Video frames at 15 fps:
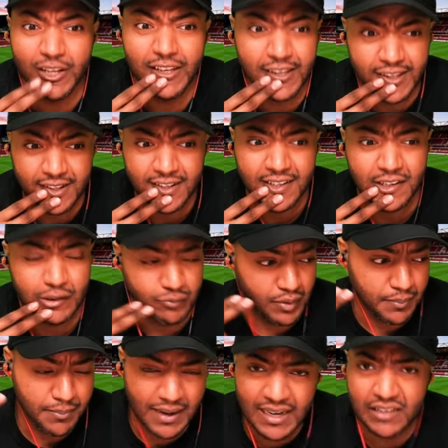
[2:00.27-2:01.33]
really. It
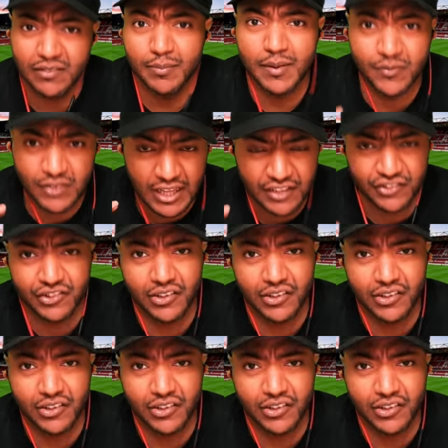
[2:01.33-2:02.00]
reminds me of that